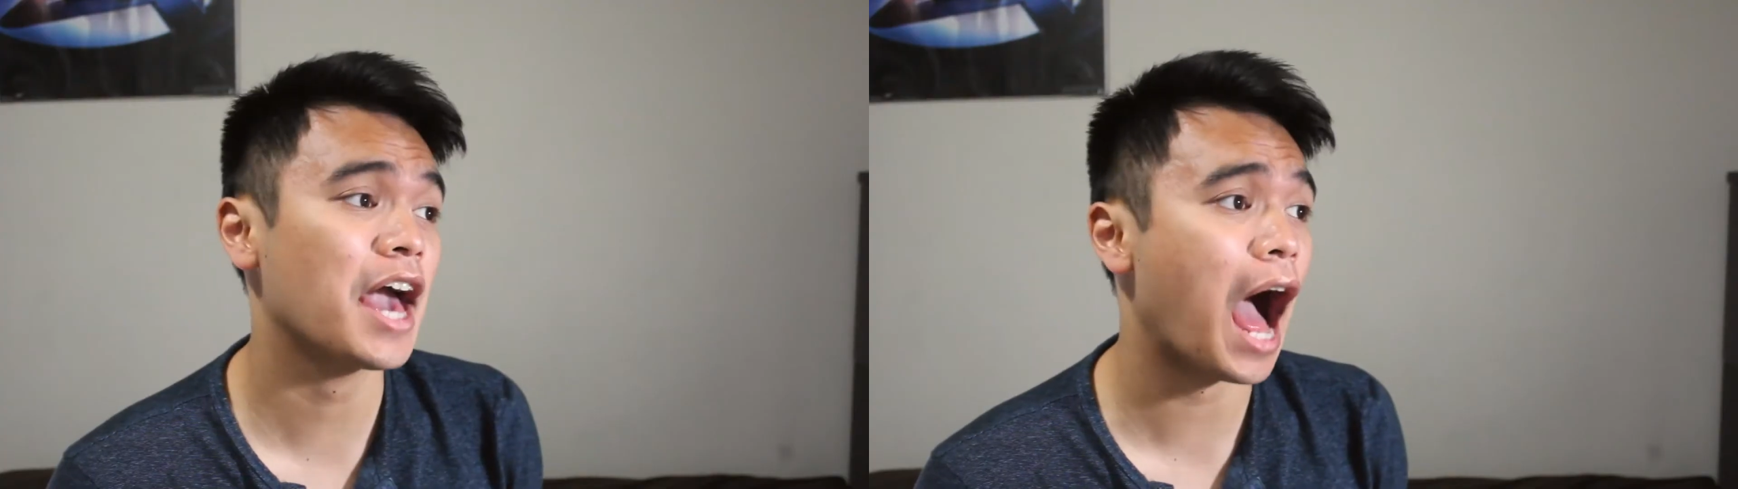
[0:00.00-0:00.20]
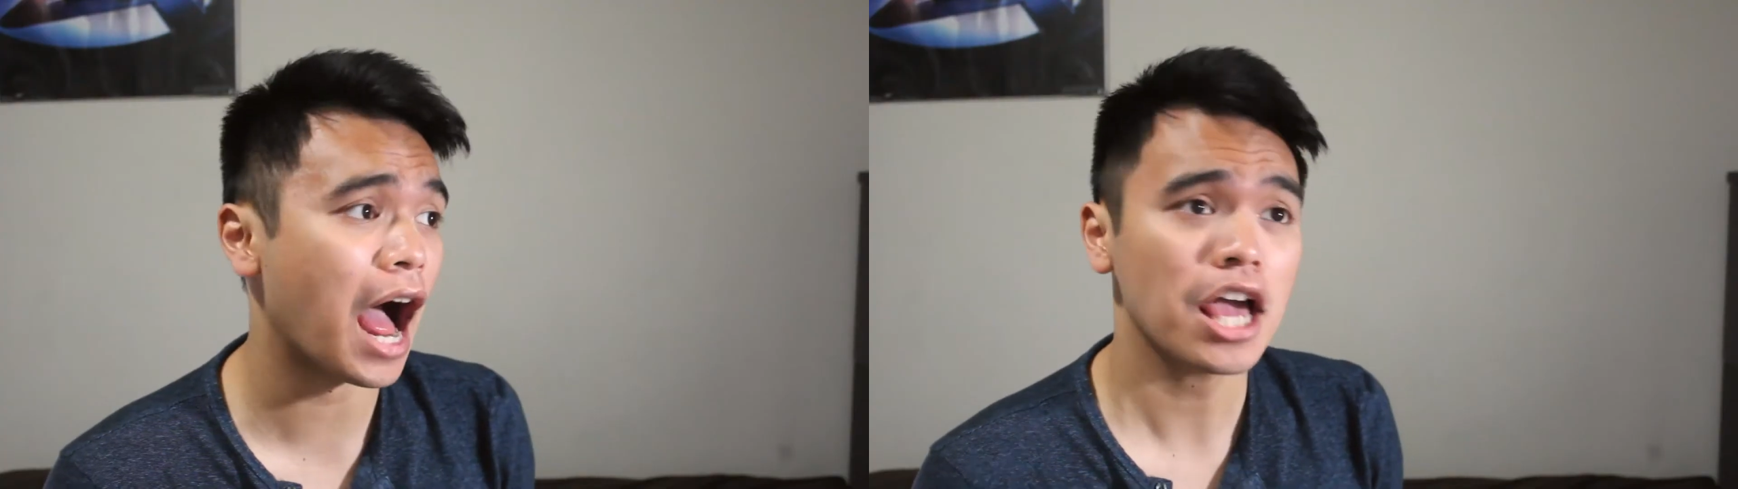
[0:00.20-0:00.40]

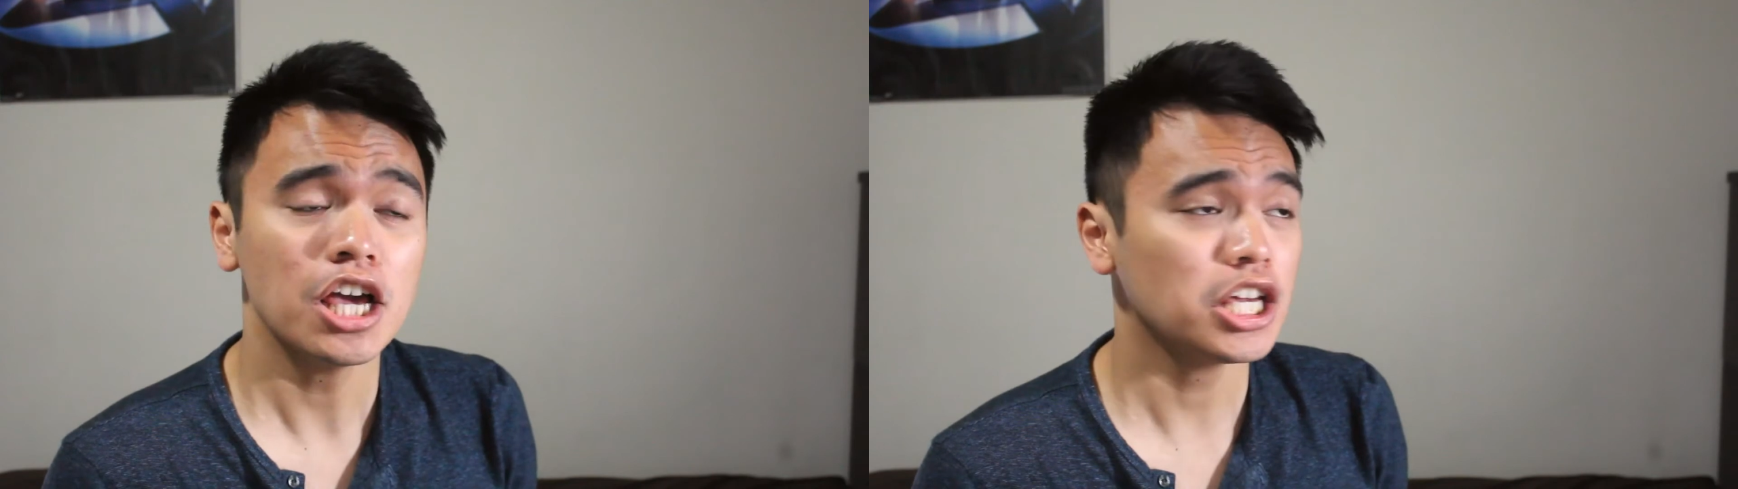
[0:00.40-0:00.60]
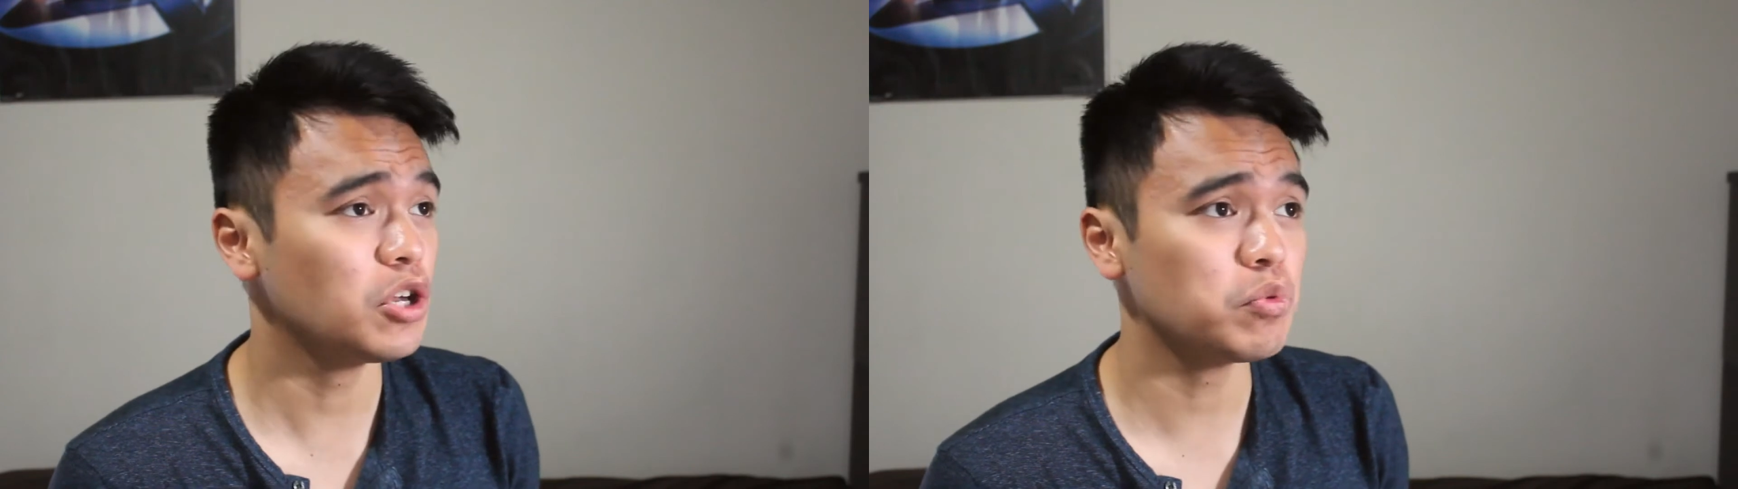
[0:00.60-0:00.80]
Yeah,
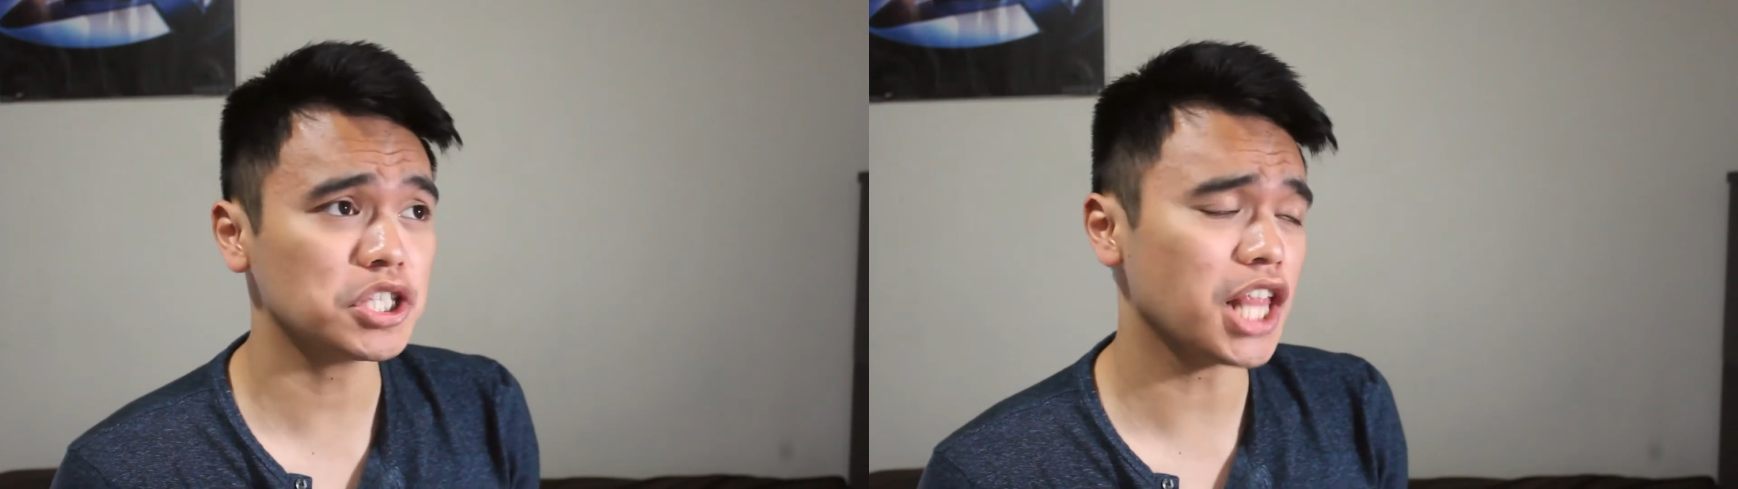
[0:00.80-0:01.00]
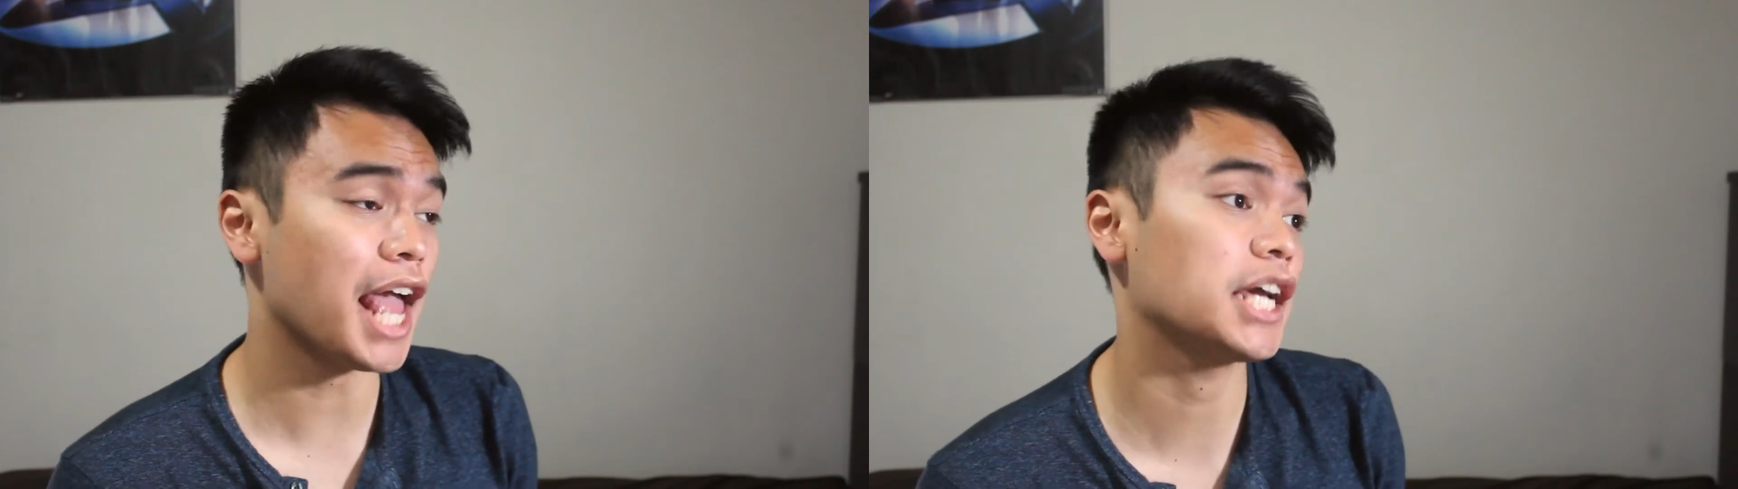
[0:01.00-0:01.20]
he
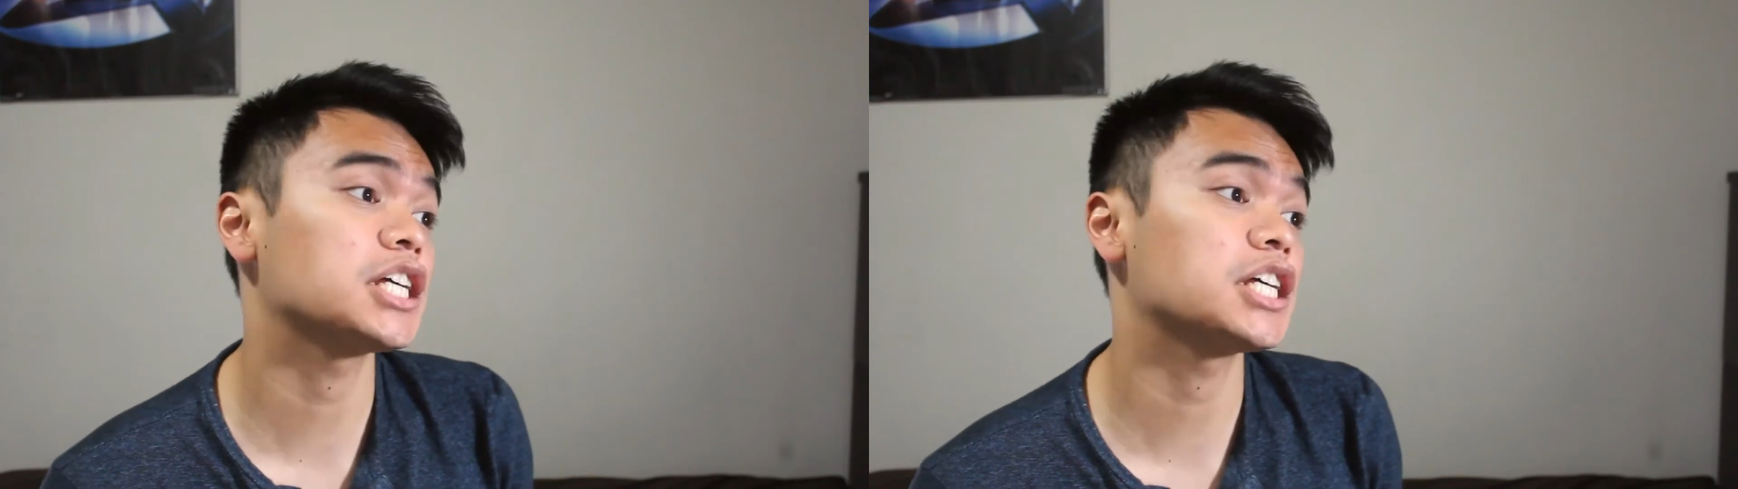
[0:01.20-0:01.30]
was like